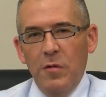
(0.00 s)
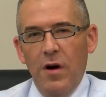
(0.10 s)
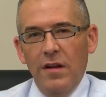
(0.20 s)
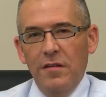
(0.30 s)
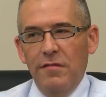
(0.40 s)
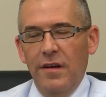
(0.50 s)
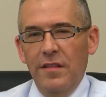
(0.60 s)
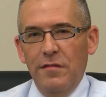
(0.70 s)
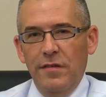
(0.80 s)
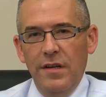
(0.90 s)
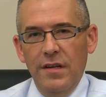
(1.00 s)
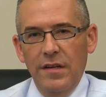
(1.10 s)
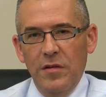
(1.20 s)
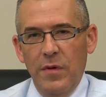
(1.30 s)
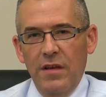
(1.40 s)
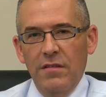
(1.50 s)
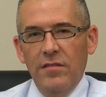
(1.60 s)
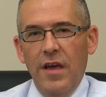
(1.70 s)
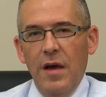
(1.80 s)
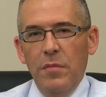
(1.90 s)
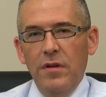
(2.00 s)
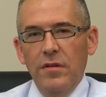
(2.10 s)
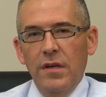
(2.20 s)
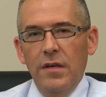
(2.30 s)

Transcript: wanted to find the funding to make this happen.